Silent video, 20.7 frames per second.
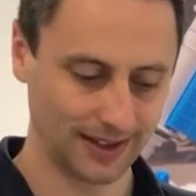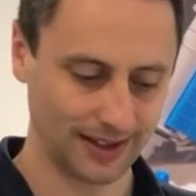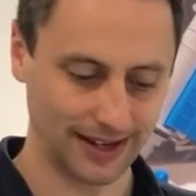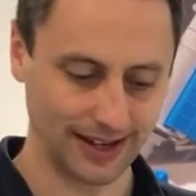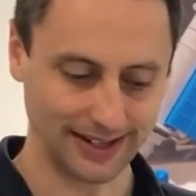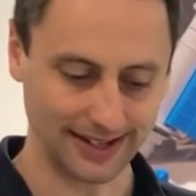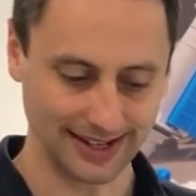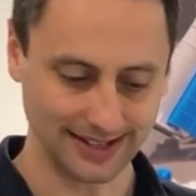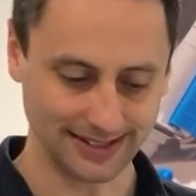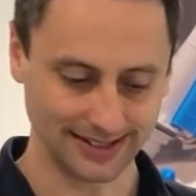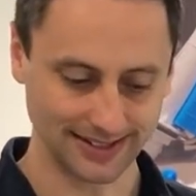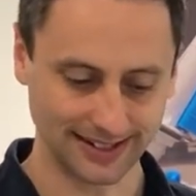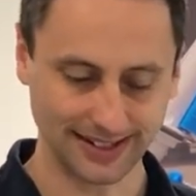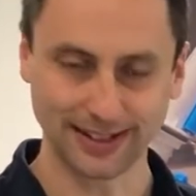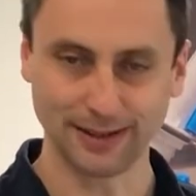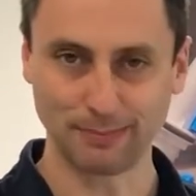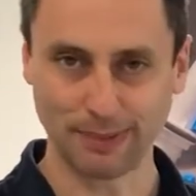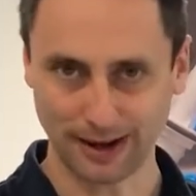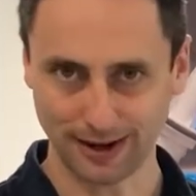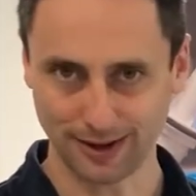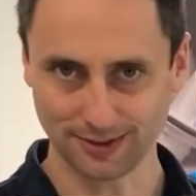and then see
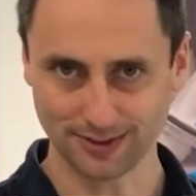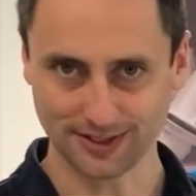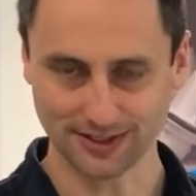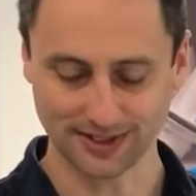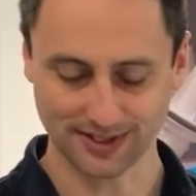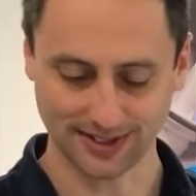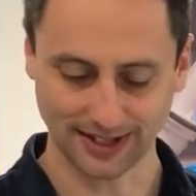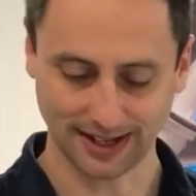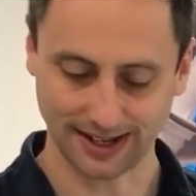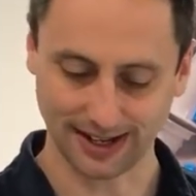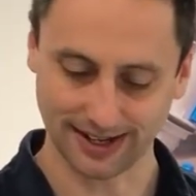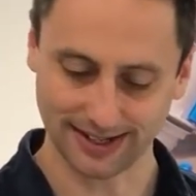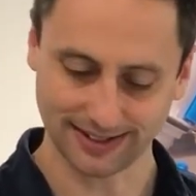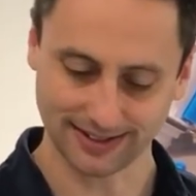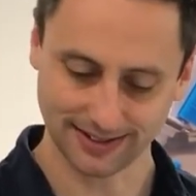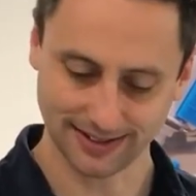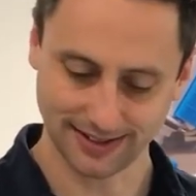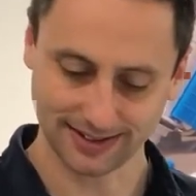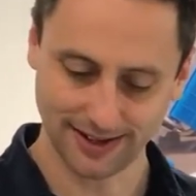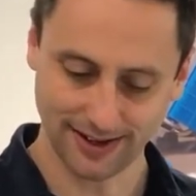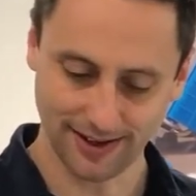the bellows inside.
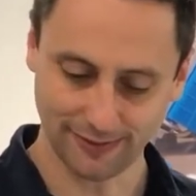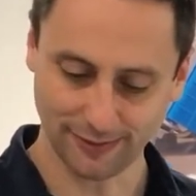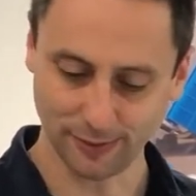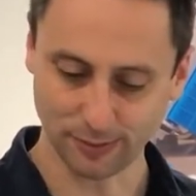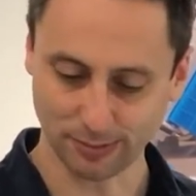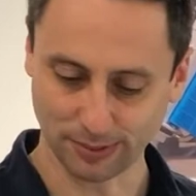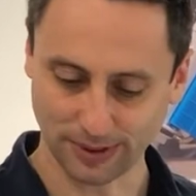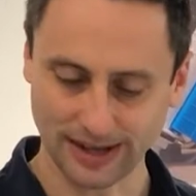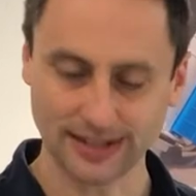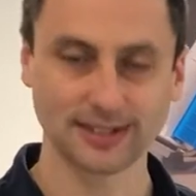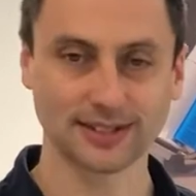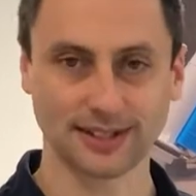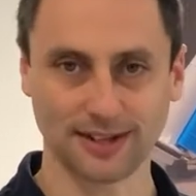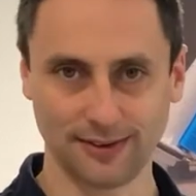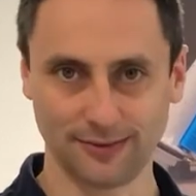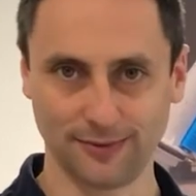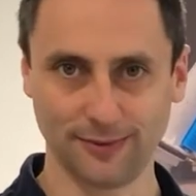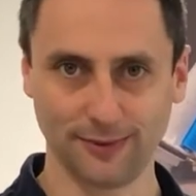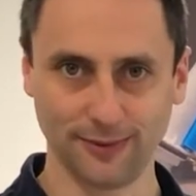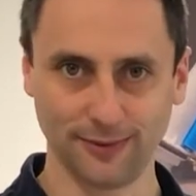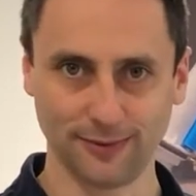If you press
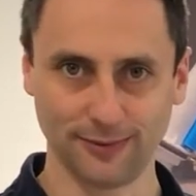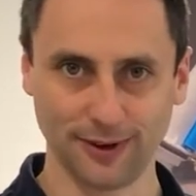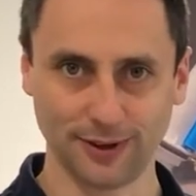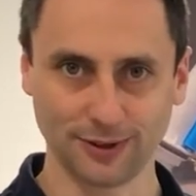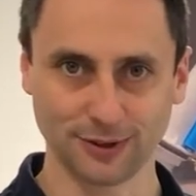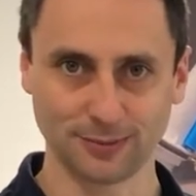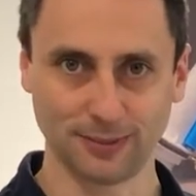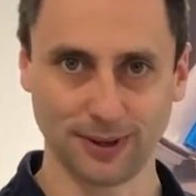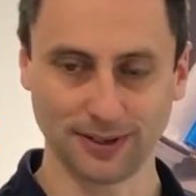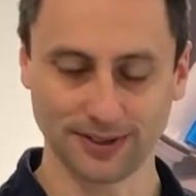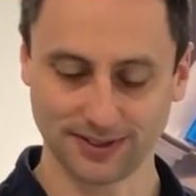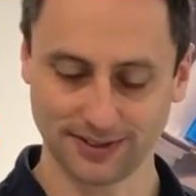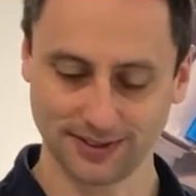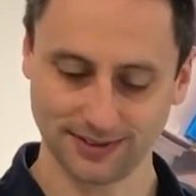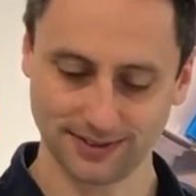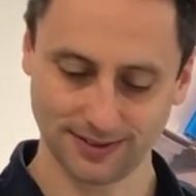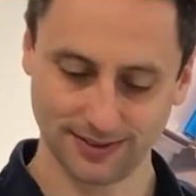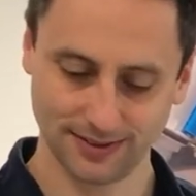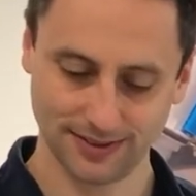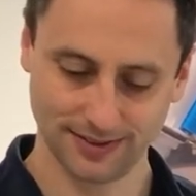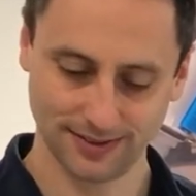a full flush
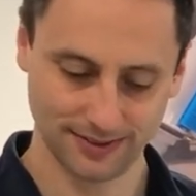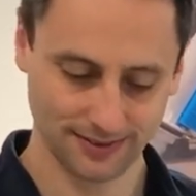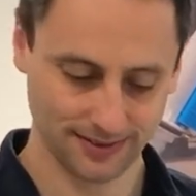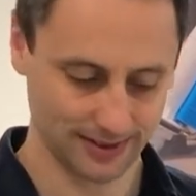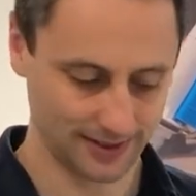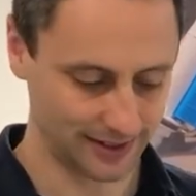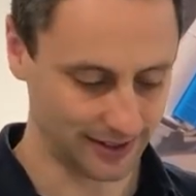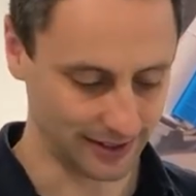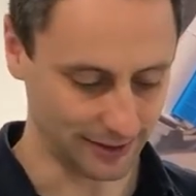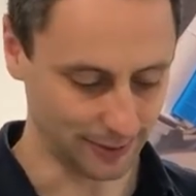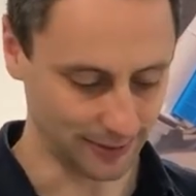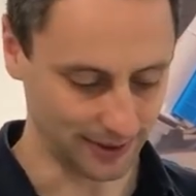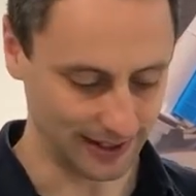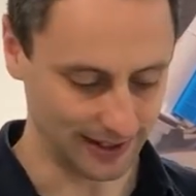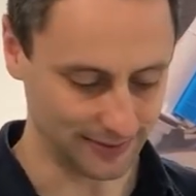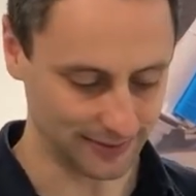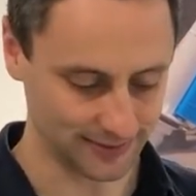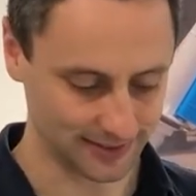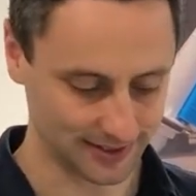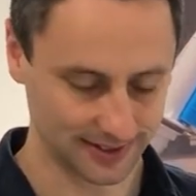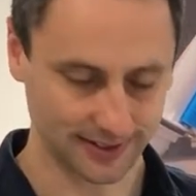button, you will
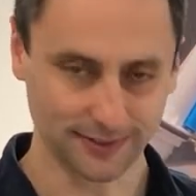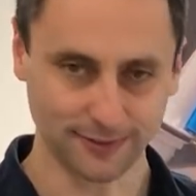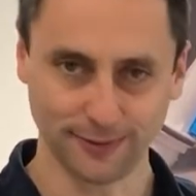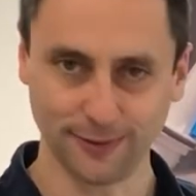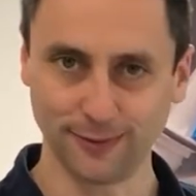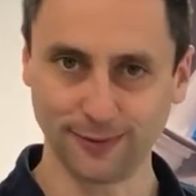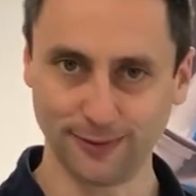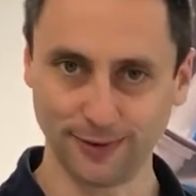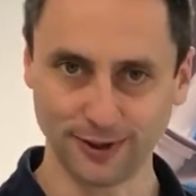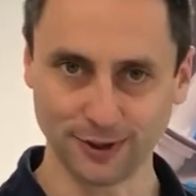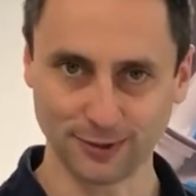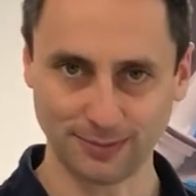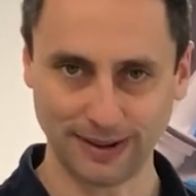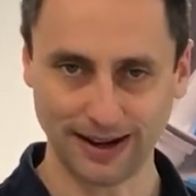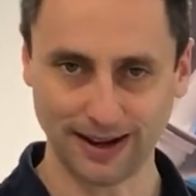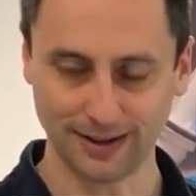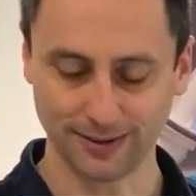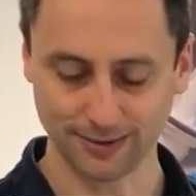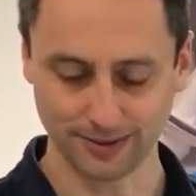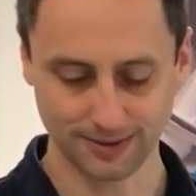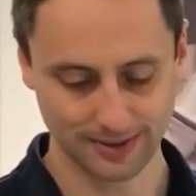lift the full flush
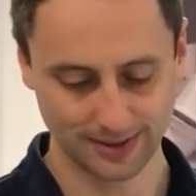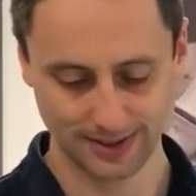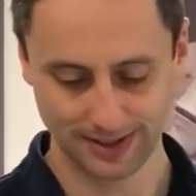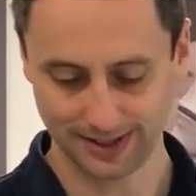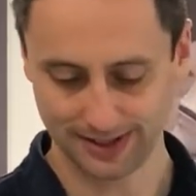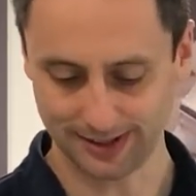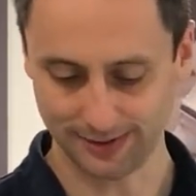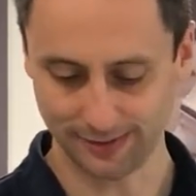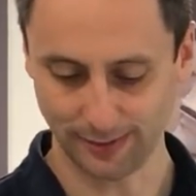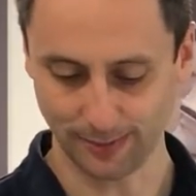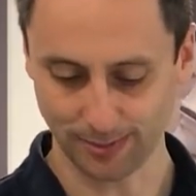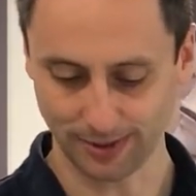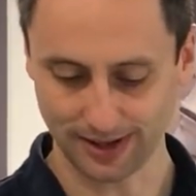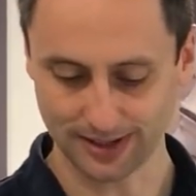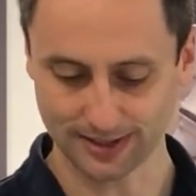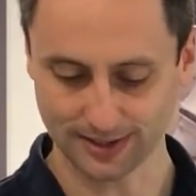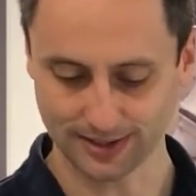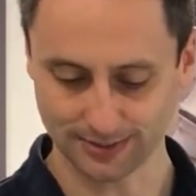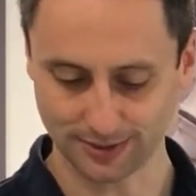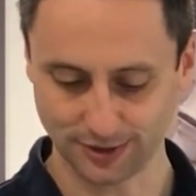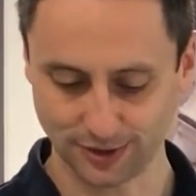bellow, and if you
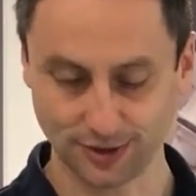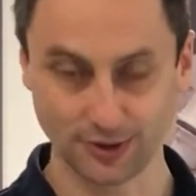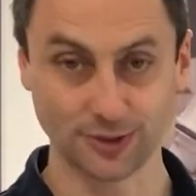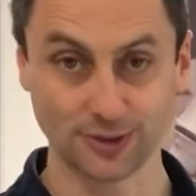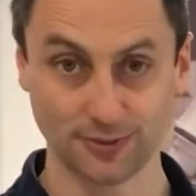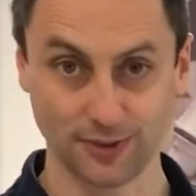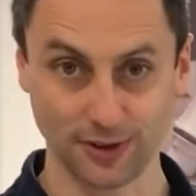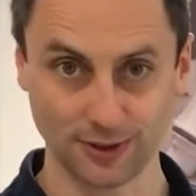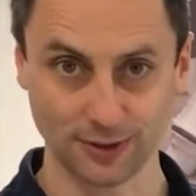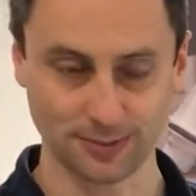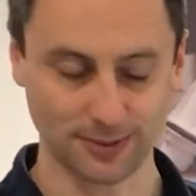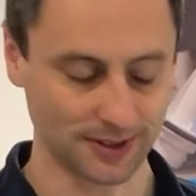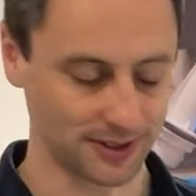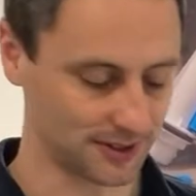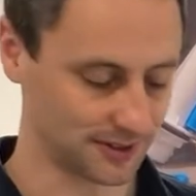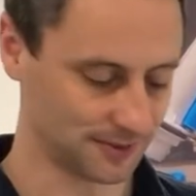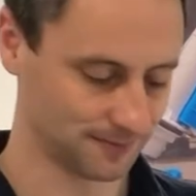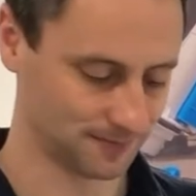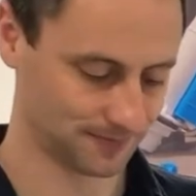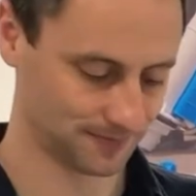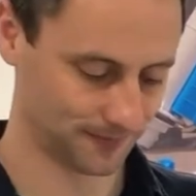press the reduced flush
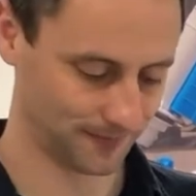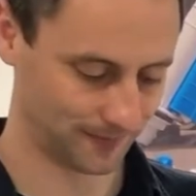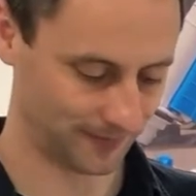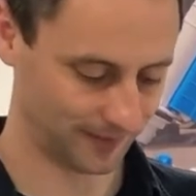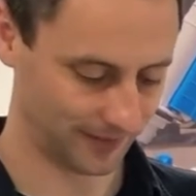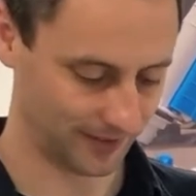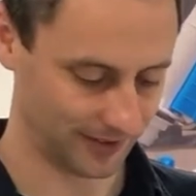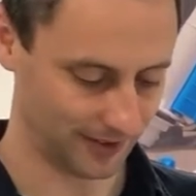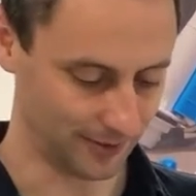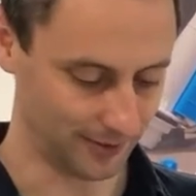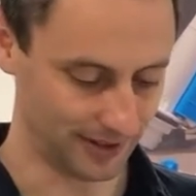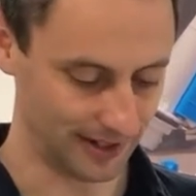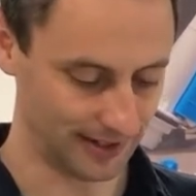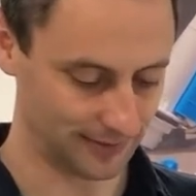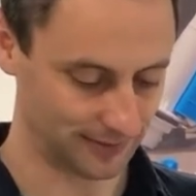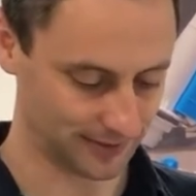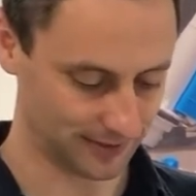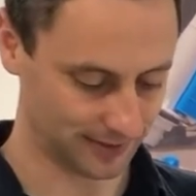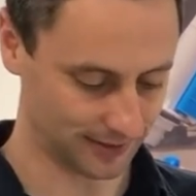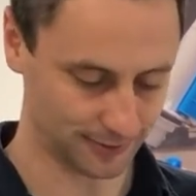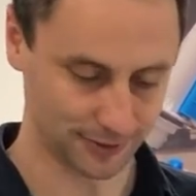button, you will
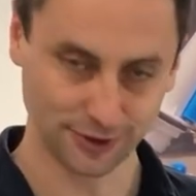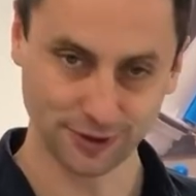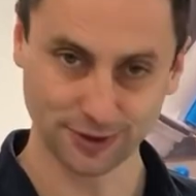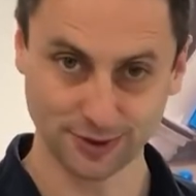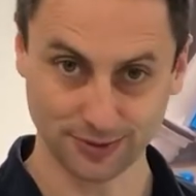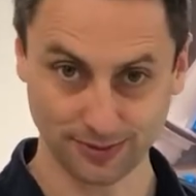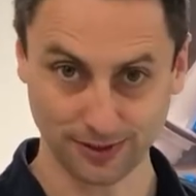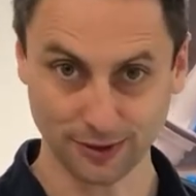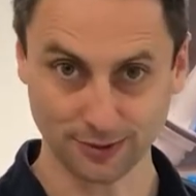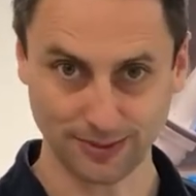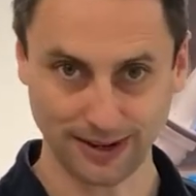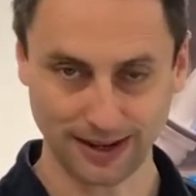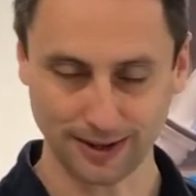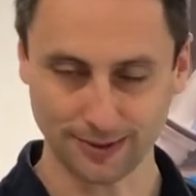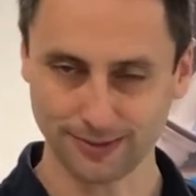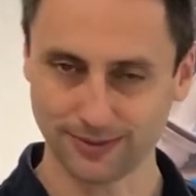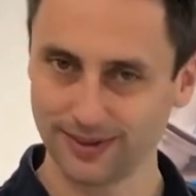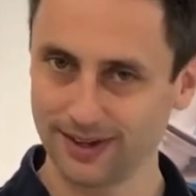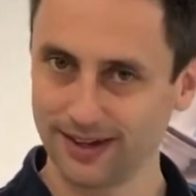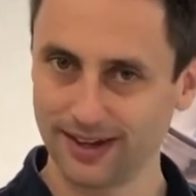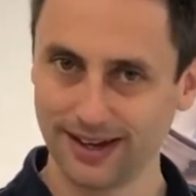lift the reduced flush bellow.
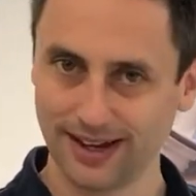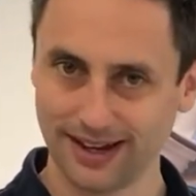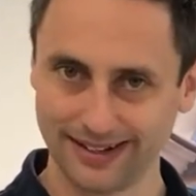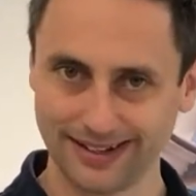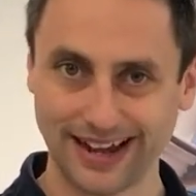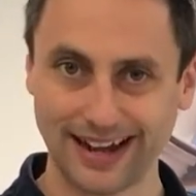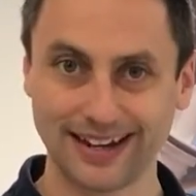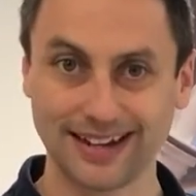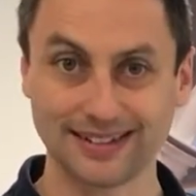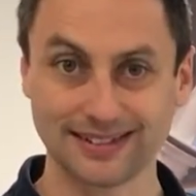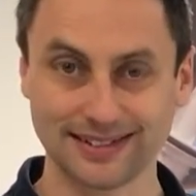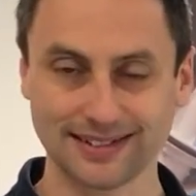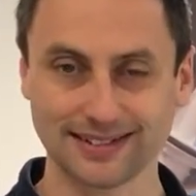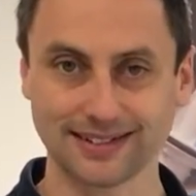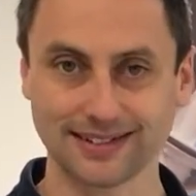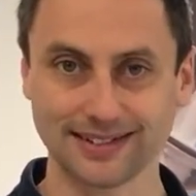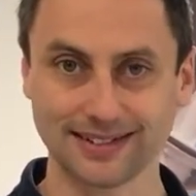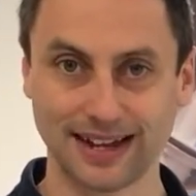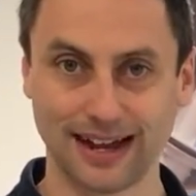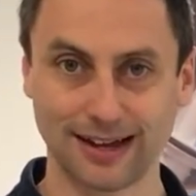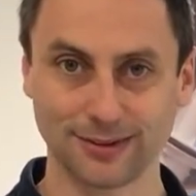And that in
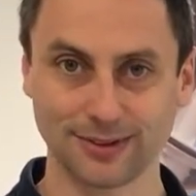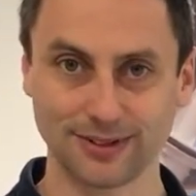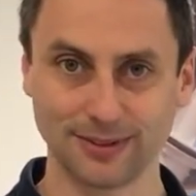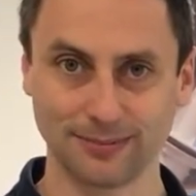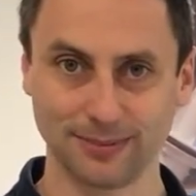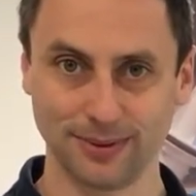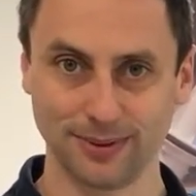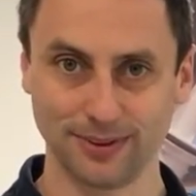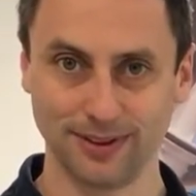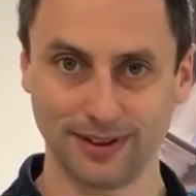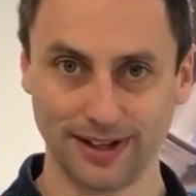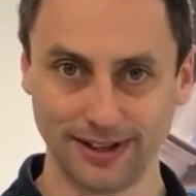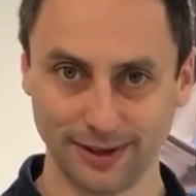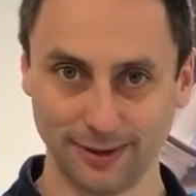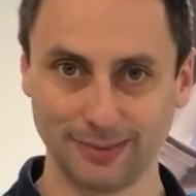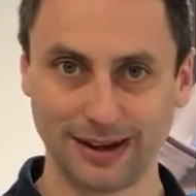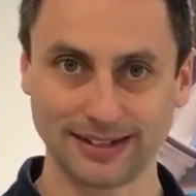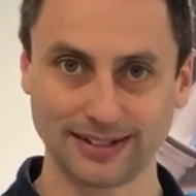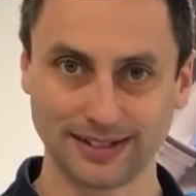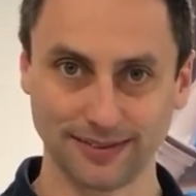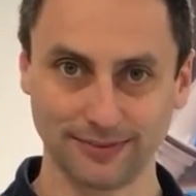essence is how simple a
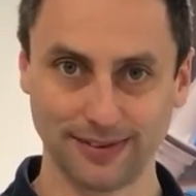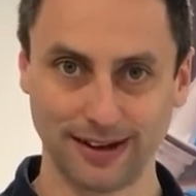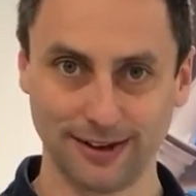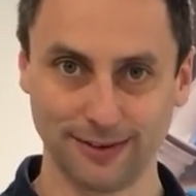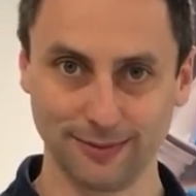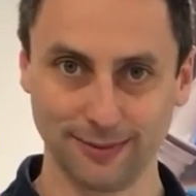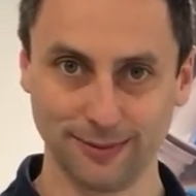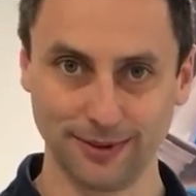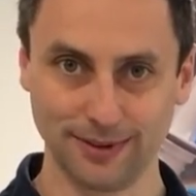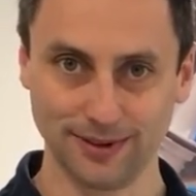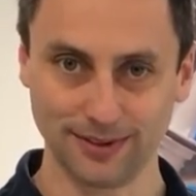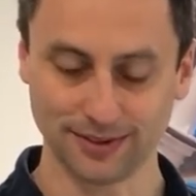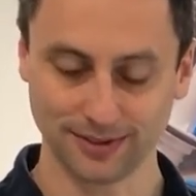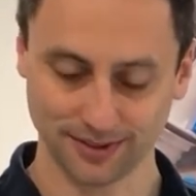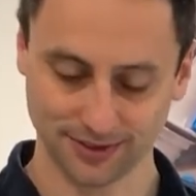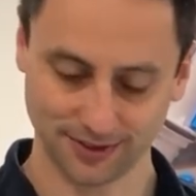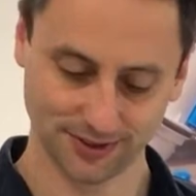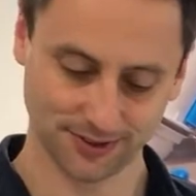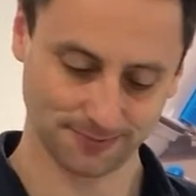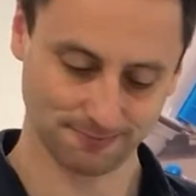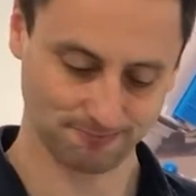pneumatic valve
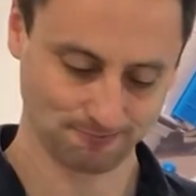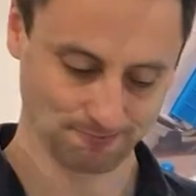works.